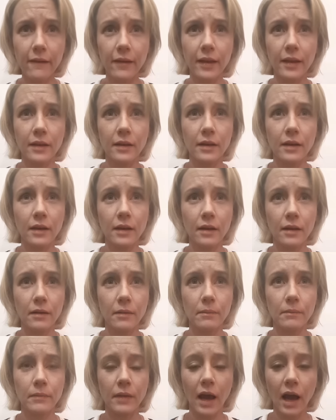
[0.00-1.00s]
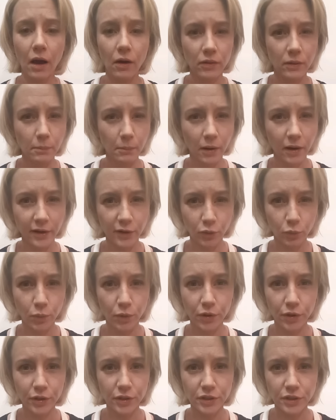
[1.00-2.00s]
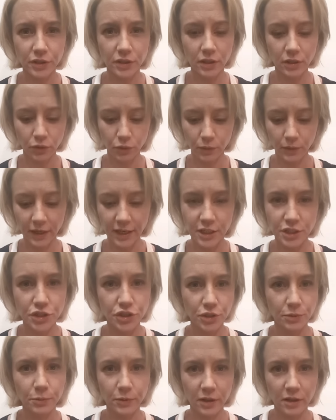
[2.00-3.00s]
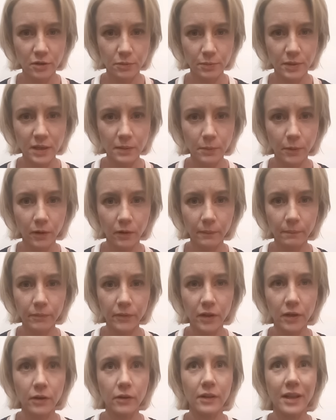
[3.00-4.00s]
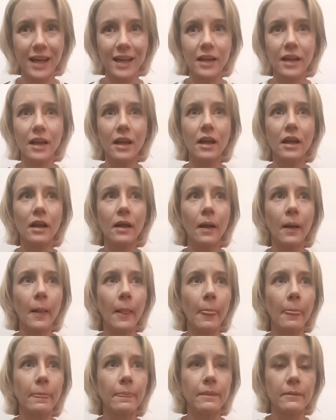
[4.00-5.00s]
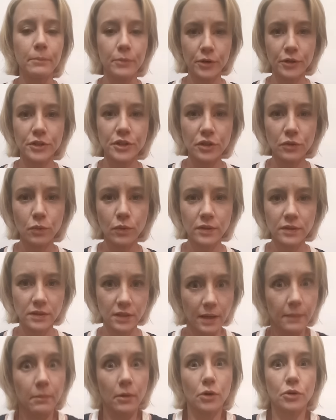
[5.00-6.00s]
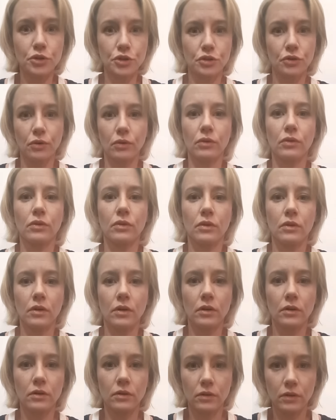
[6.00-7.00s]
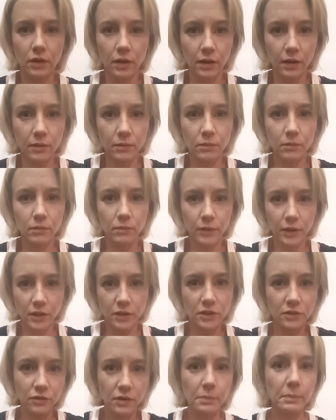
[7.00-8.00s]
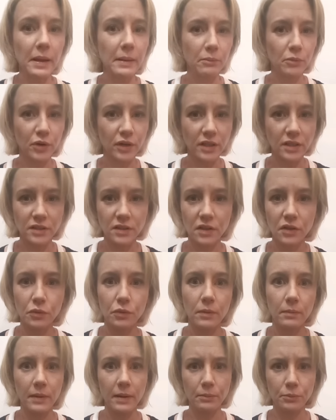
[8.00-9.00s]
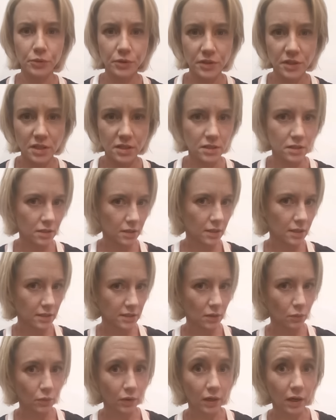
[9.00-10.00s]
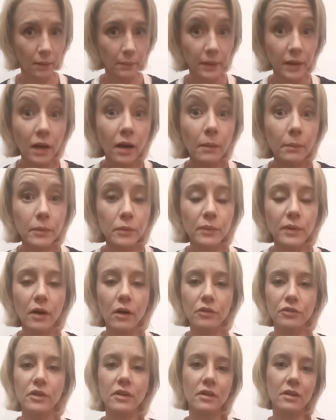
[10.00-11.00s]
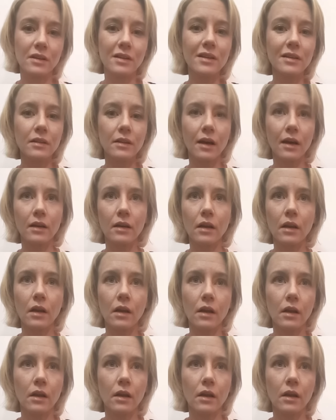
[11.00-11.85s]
in how the mind works in your relationship with other people, that the person was emotional, because of the memories and the remembrances and things that were coming up. And we often think that,